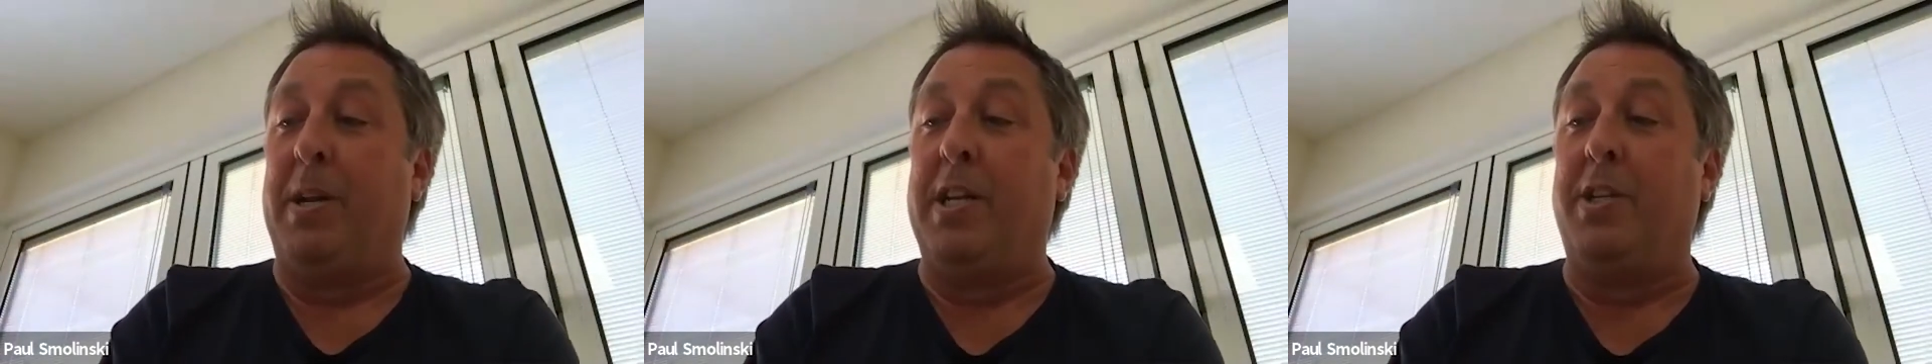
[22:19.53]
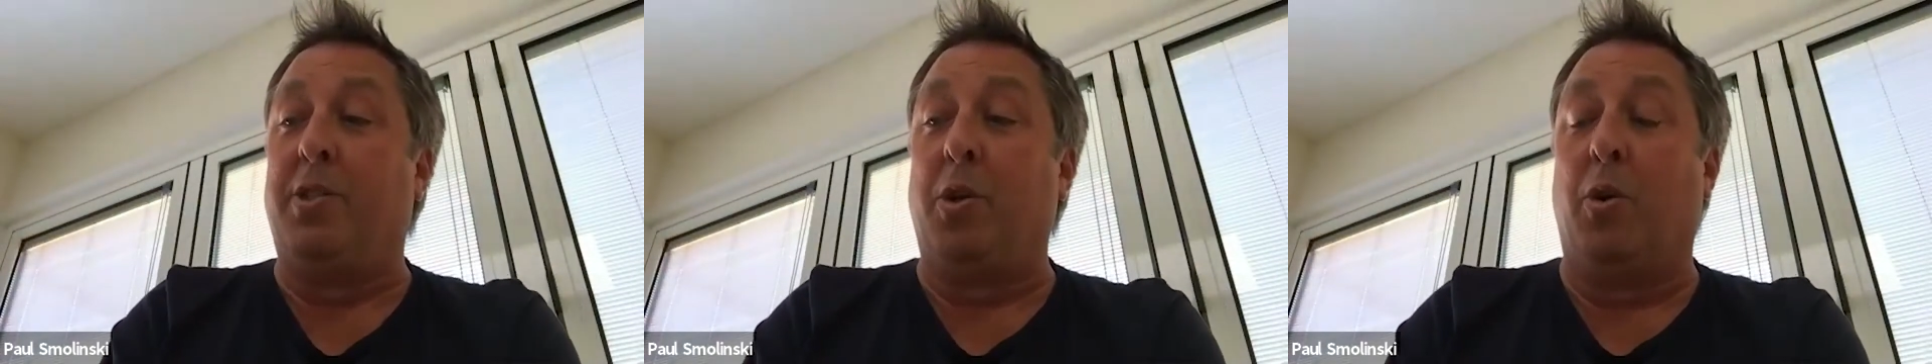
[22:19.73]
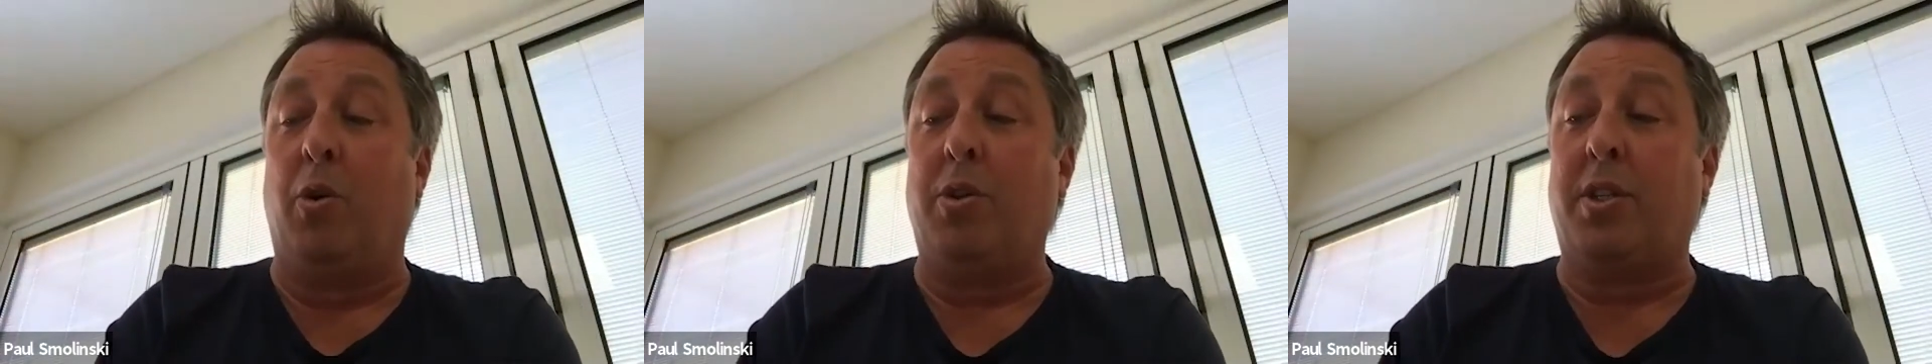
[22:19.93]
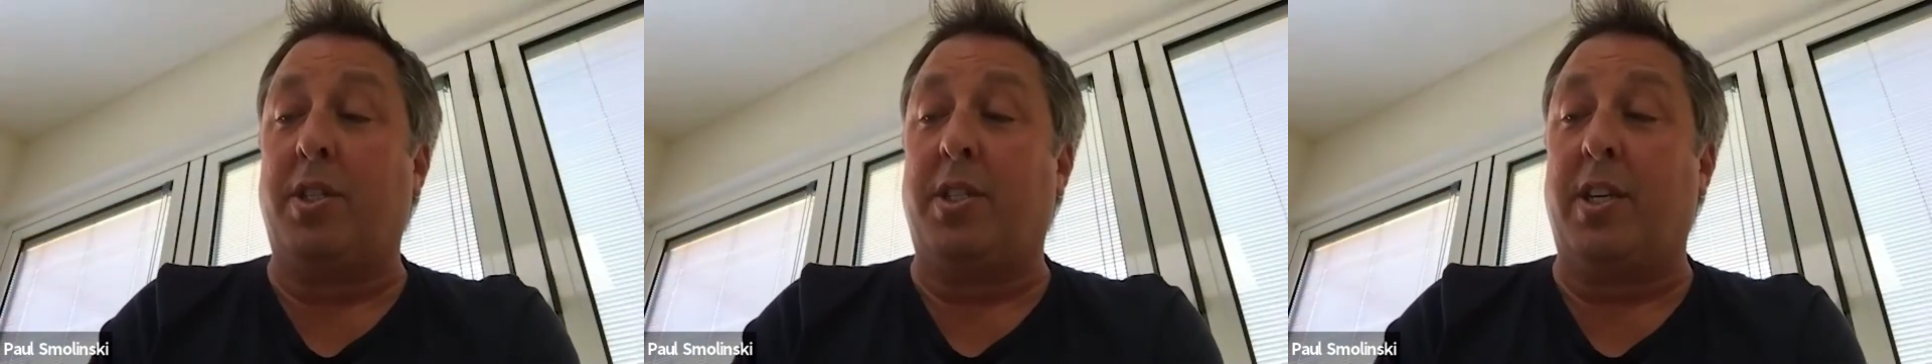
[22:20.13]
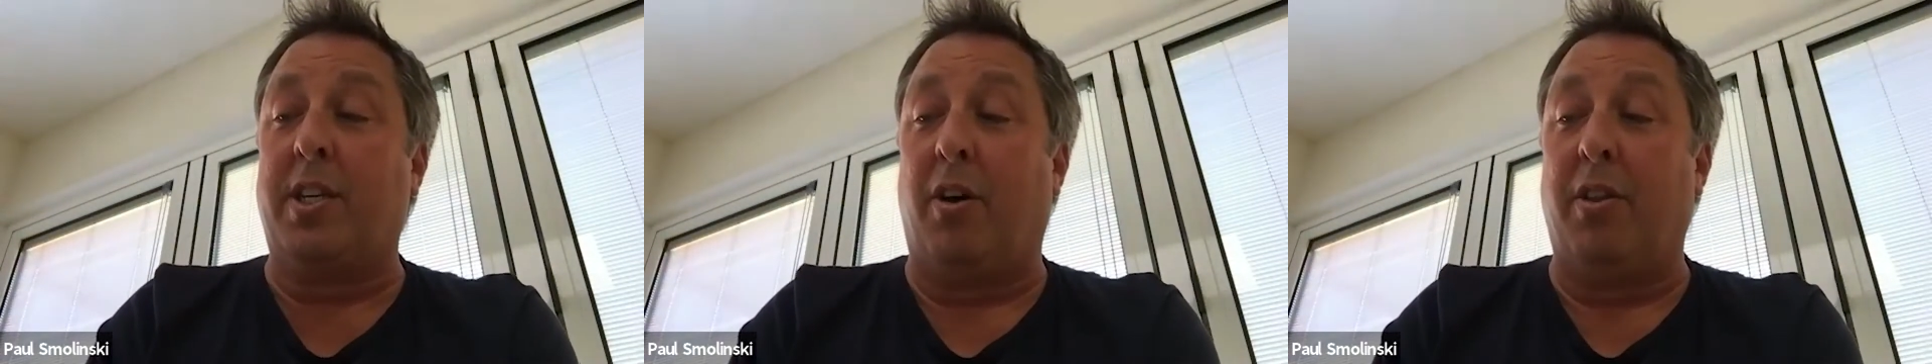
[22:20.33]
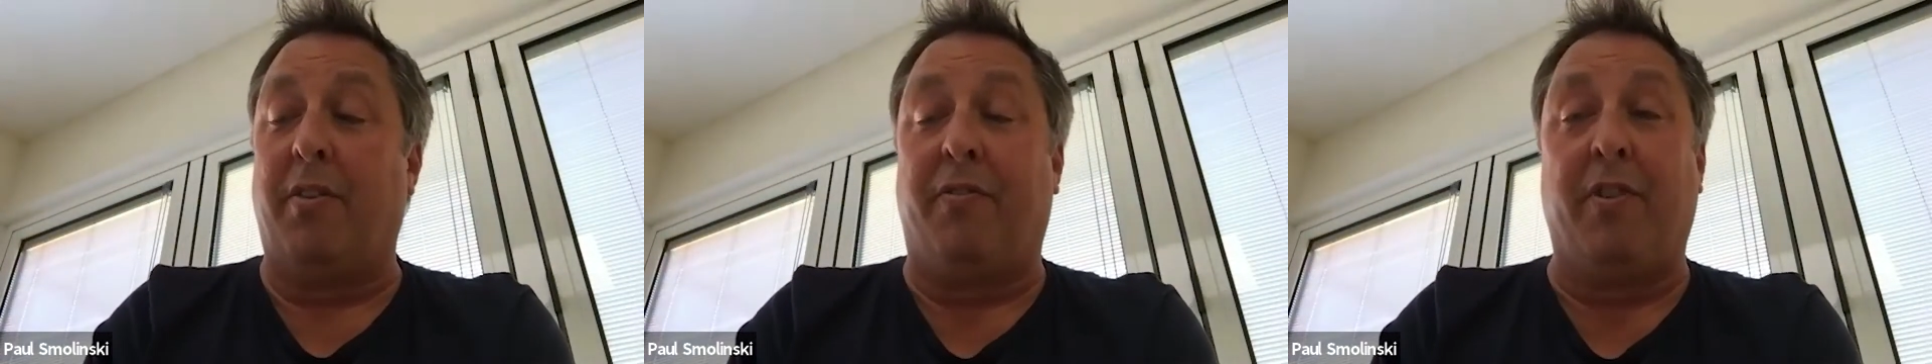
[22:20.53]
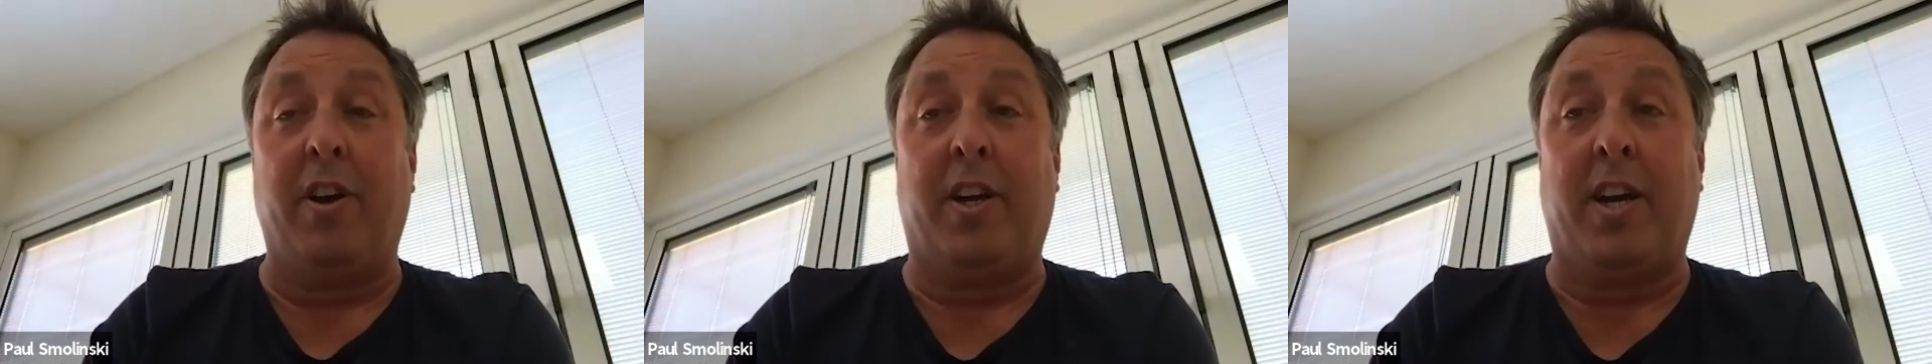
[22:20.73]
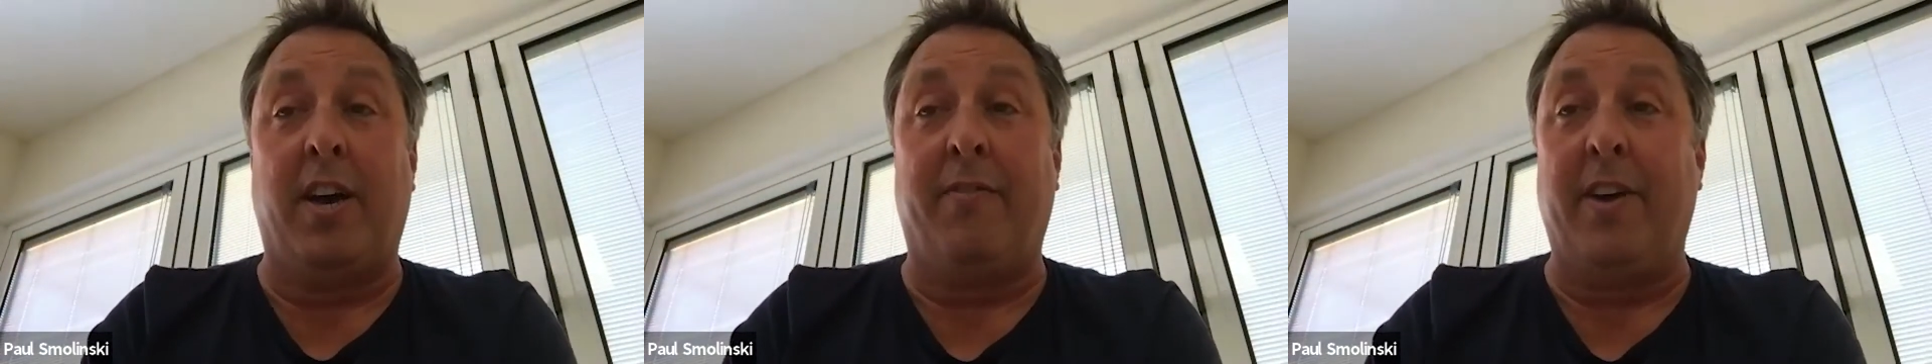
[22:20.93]
endorsed on the
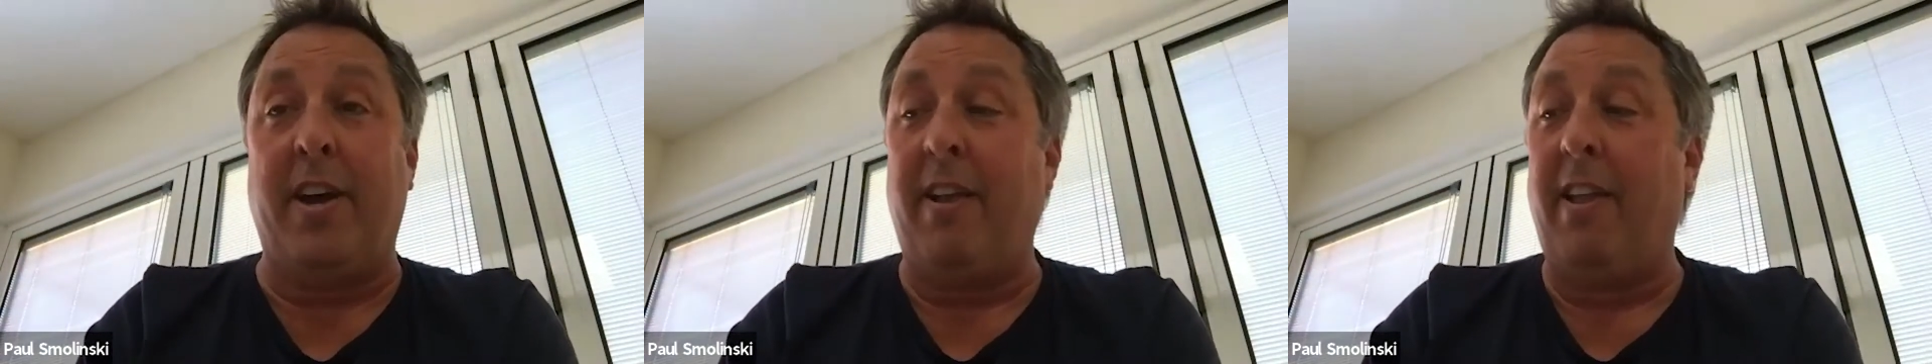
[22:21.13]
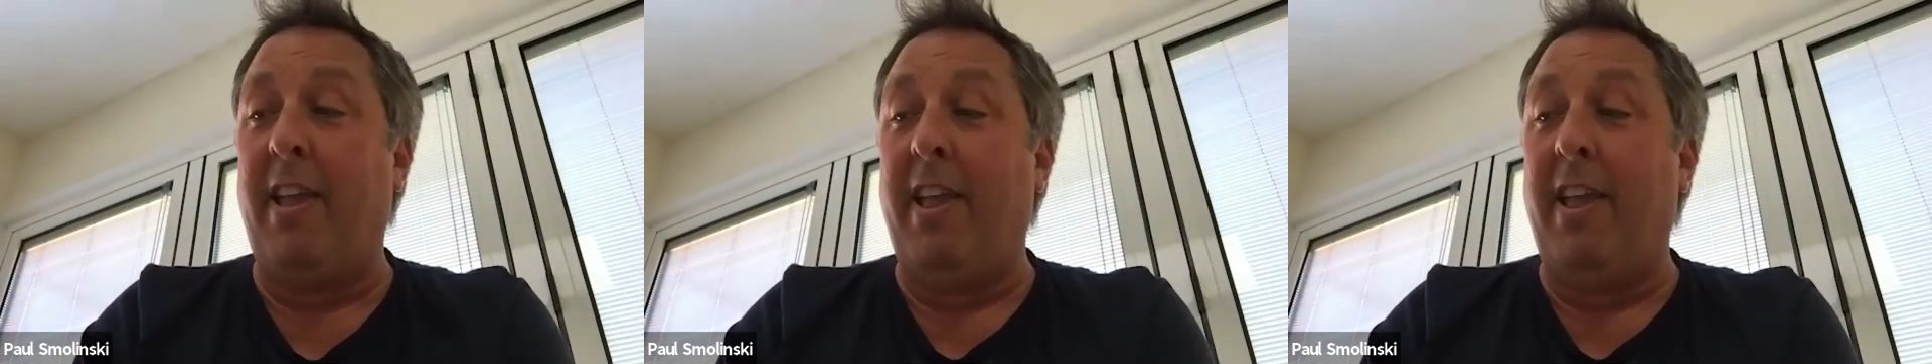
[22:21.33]
front cover